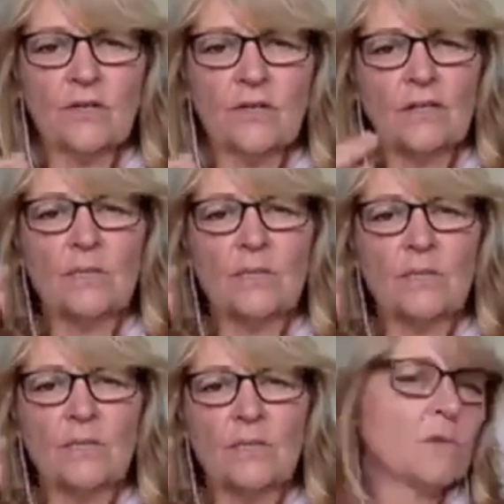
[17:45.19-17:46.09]
I think the
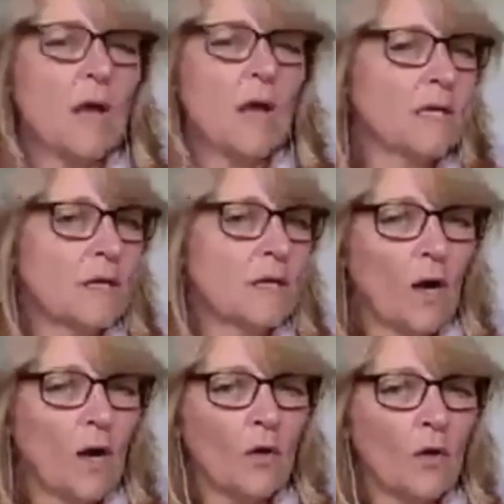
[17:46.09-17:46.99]
pendulum swung
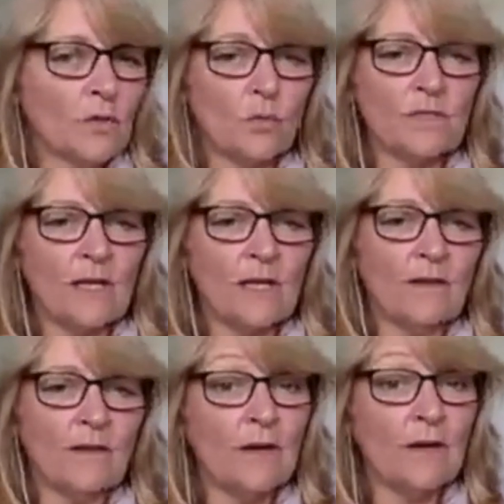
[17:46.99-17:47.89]
quite a lot towards,
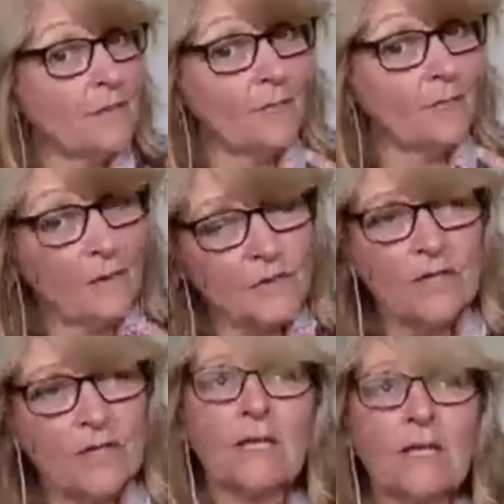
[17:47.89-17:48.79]

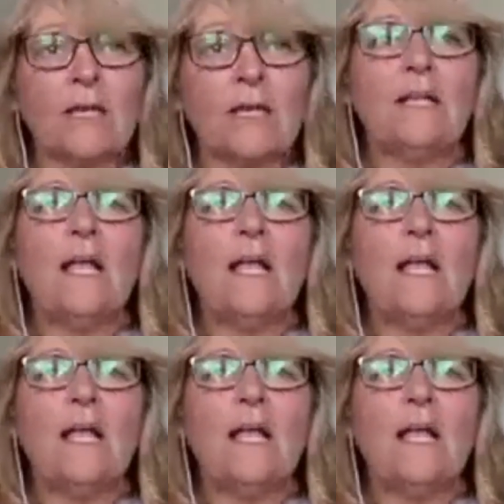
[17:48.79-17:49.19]
self-publishing.